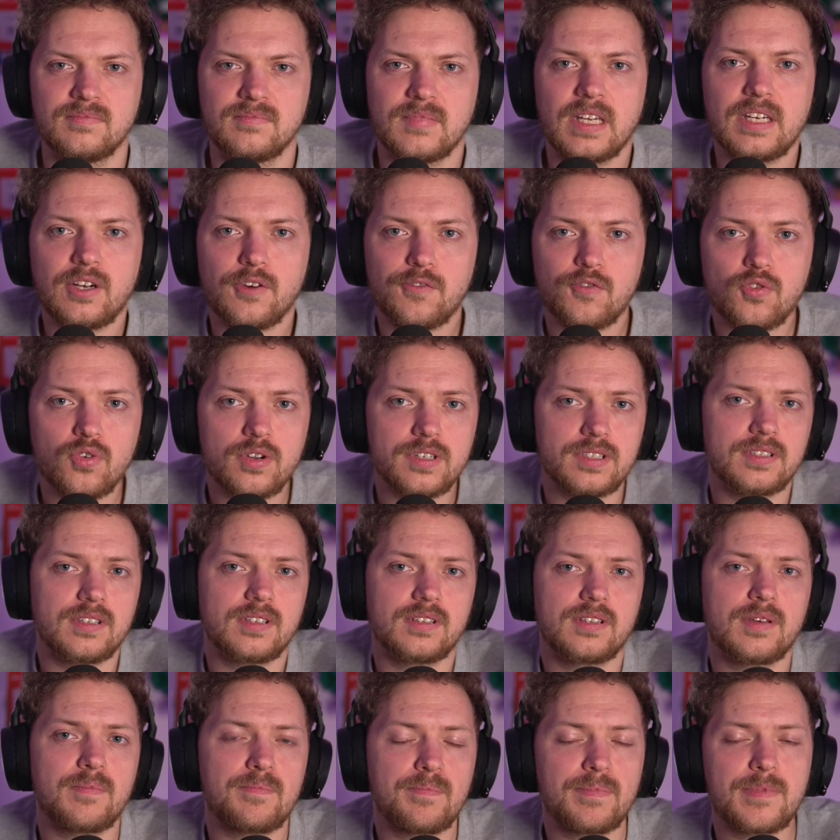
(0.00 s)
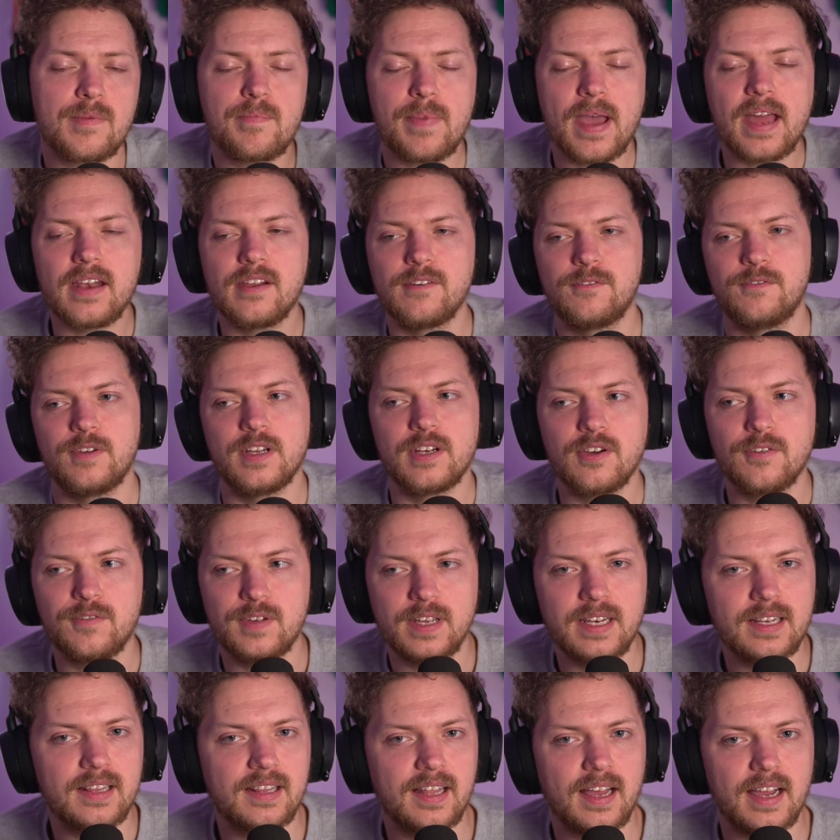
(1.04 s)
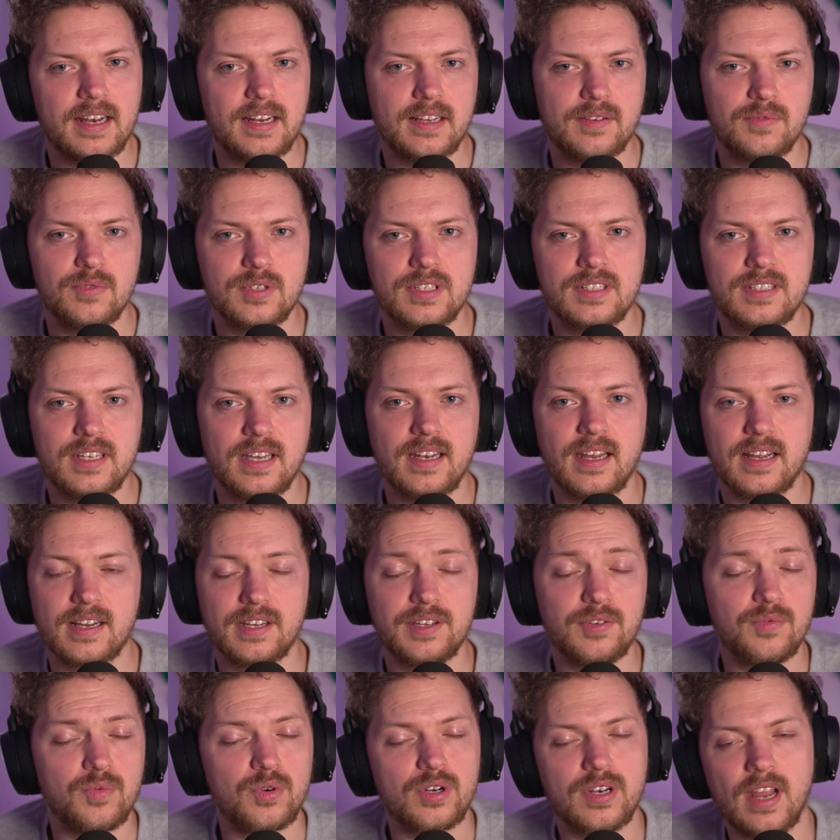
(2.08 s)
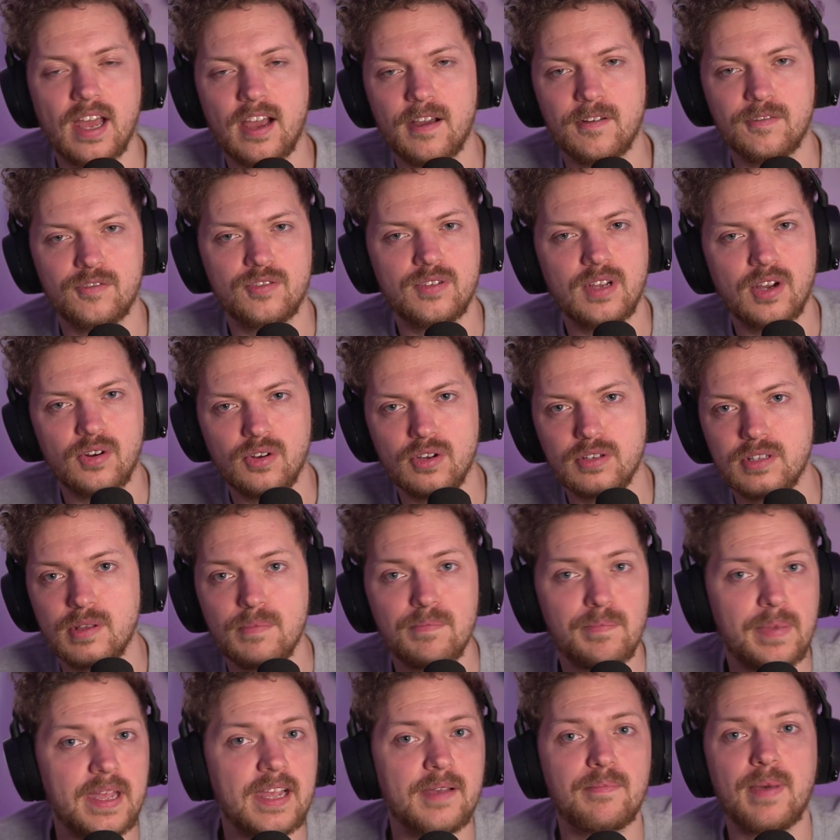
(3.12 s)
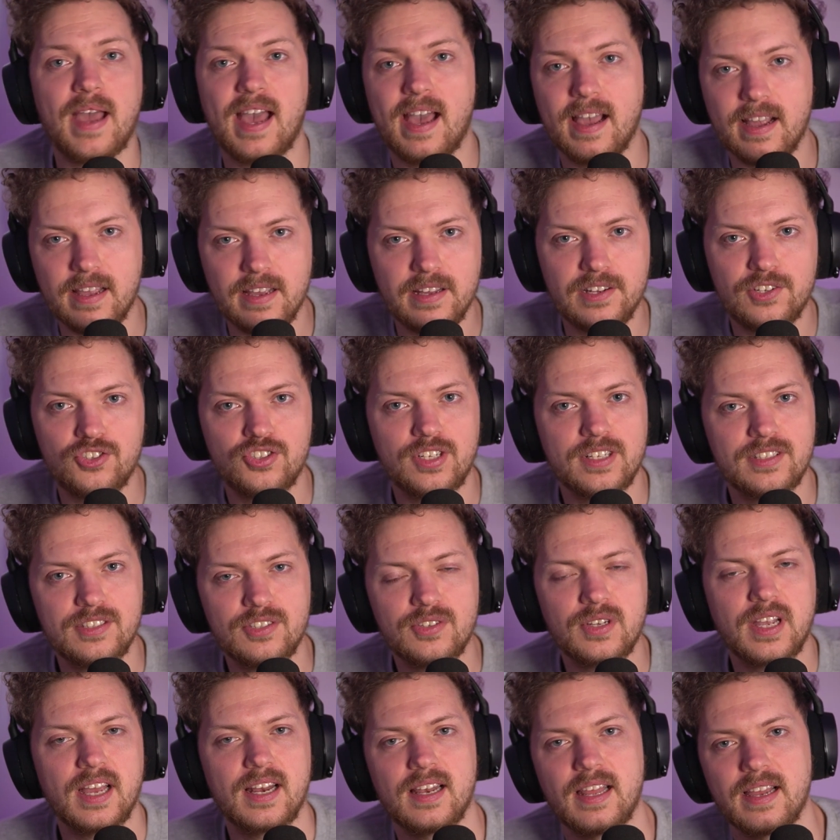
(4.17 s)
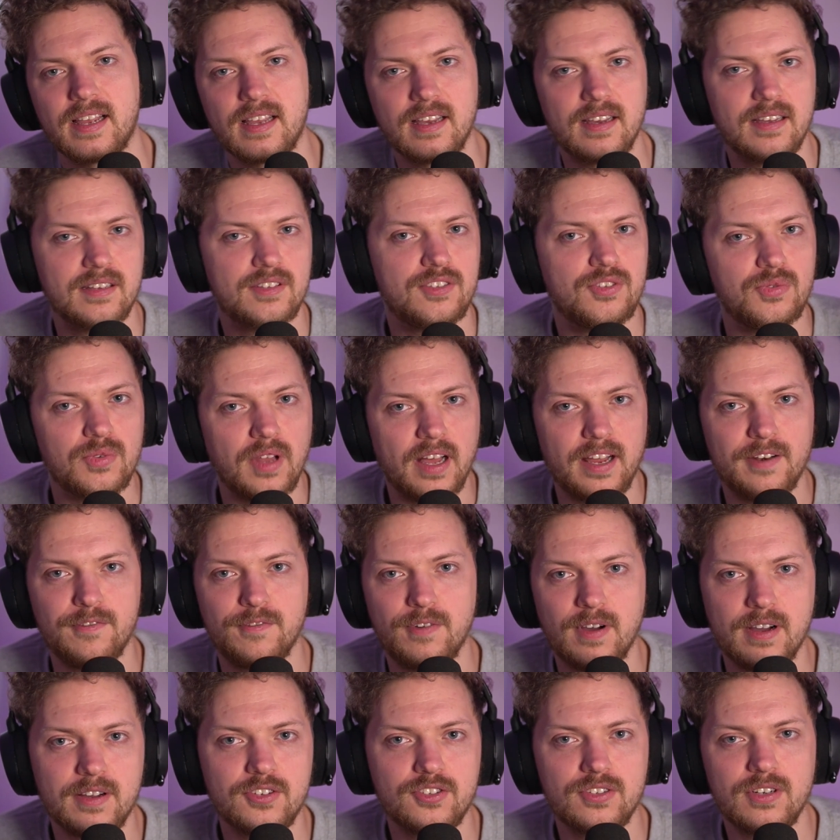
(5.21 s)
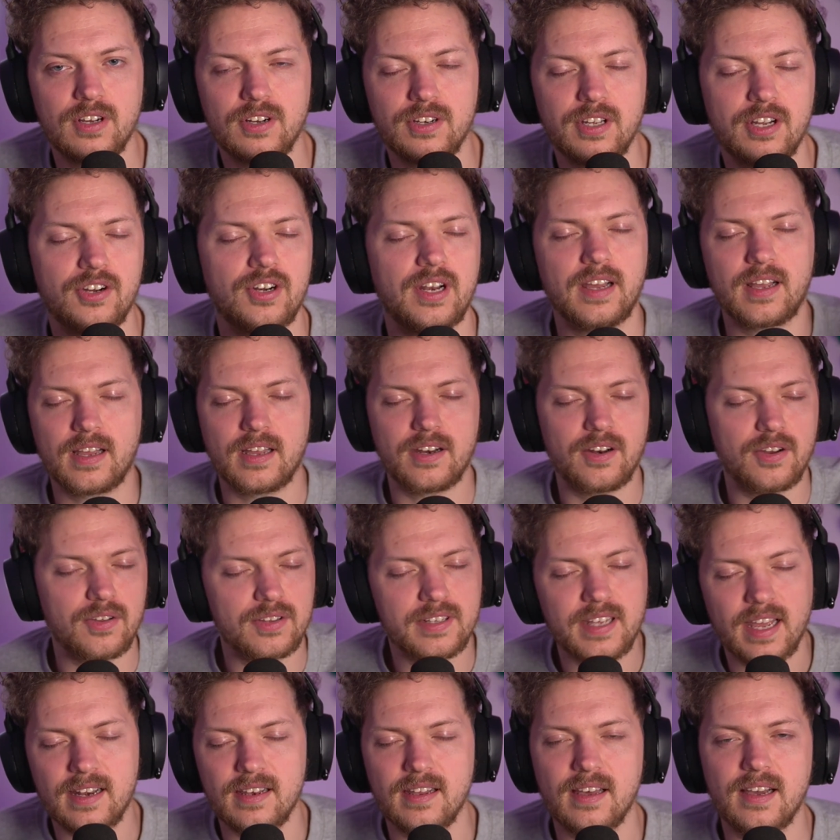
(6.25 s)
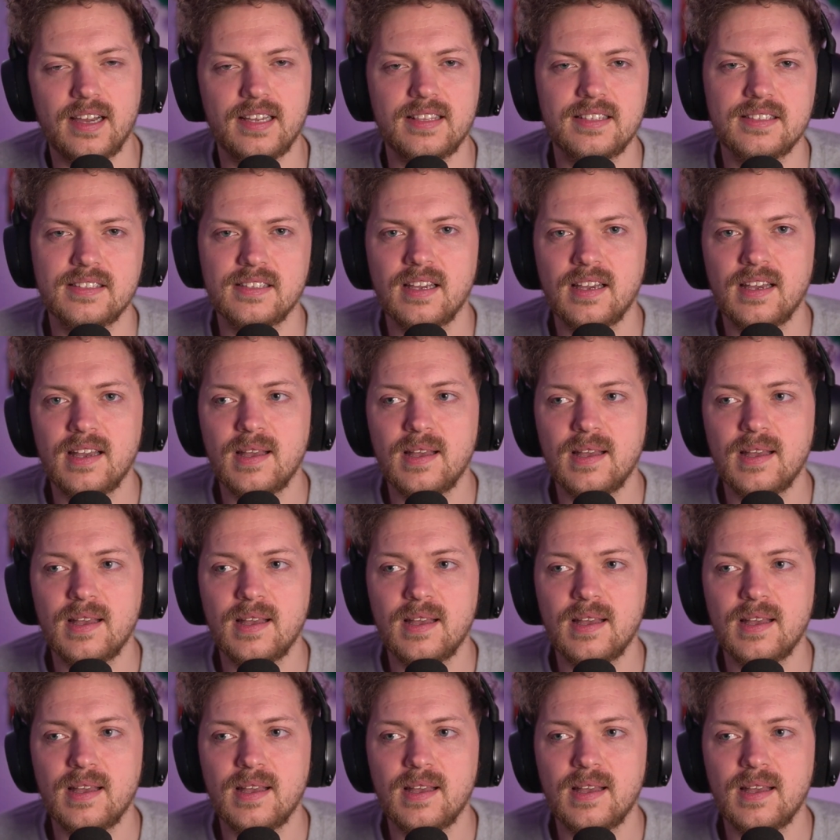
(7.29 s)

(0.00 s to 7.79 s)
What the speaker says: And of course, the benefit of inlining would say like you wouldn't have to download the big package just to get like a 2-line function out there, or like, I don't know, 10 lines.